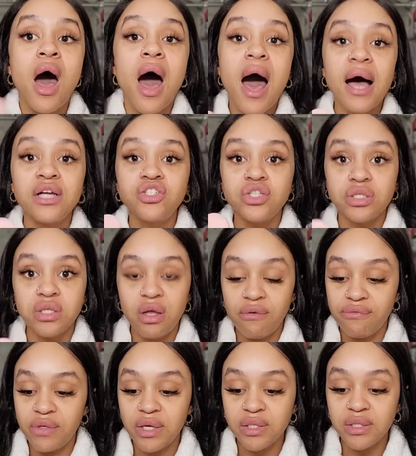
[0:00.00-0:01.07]
I just
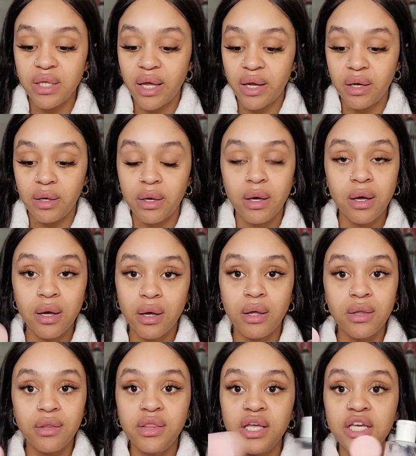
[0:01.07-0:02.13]
love this. Like,
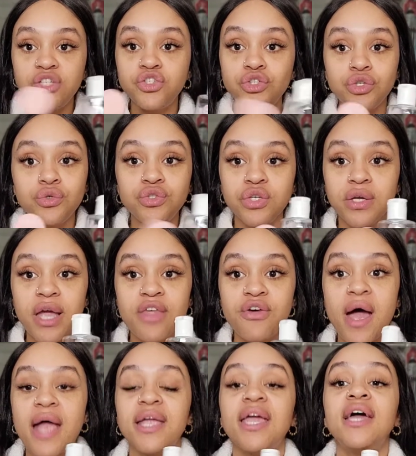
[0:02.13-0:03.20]
these two together,
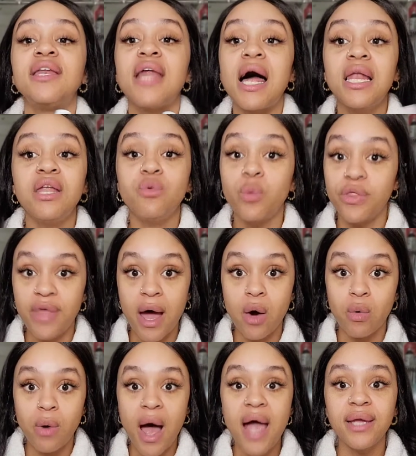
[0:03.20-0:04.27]
I cannot live without.